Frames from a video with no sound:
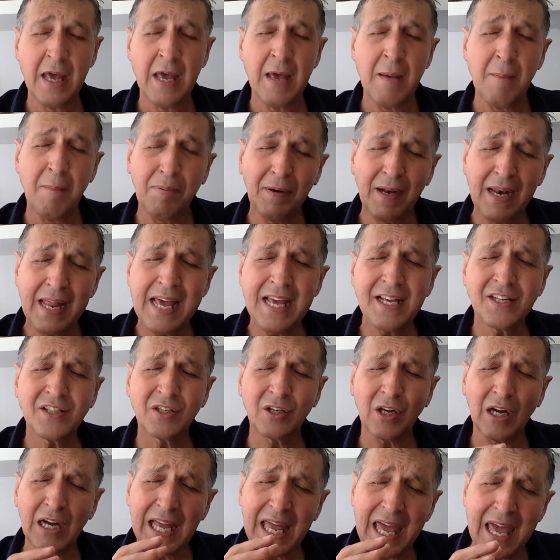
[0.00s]

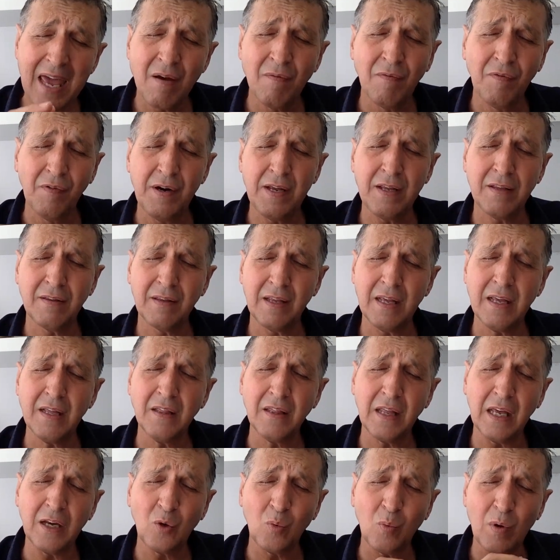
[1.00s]
Bless everything
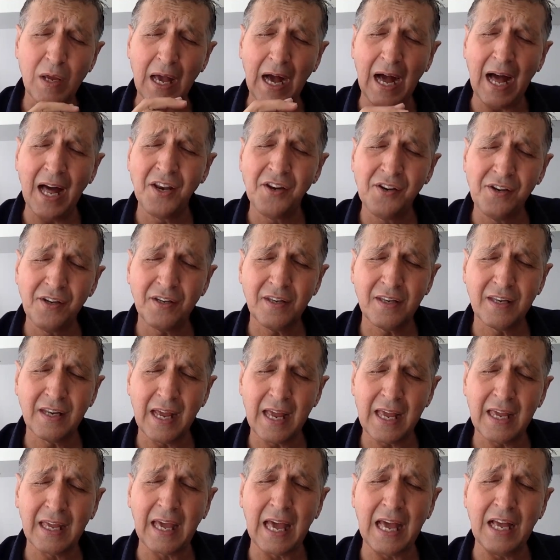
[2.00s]
that we
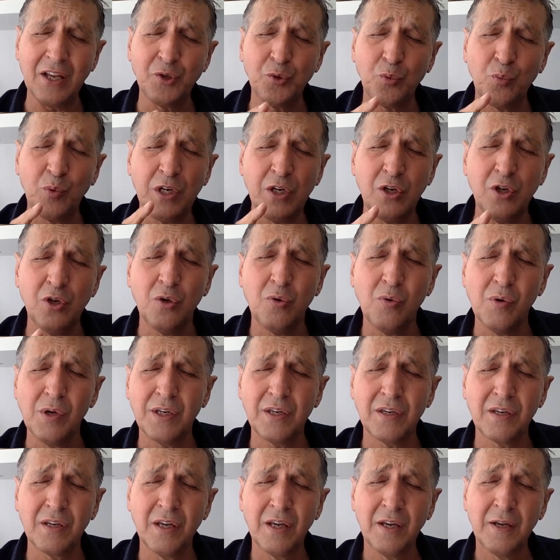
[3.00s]
undertake as we do it